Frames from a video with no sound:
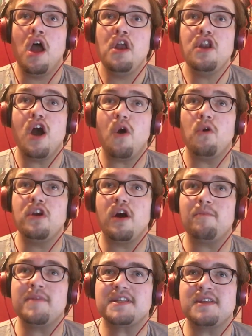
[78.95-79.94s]
No, not
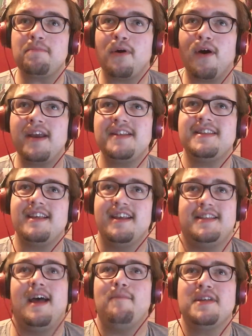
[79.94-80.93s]
Mister Pointy. Is
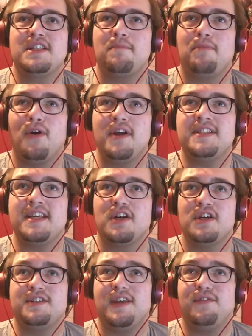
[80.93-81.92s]
that Mister Pointy?
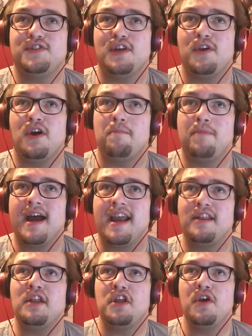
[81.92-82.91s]
Because if so, you're
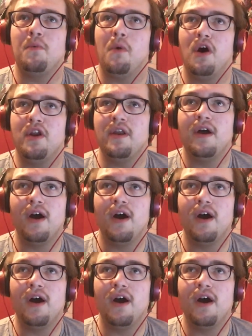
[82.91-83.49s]
buying the new one.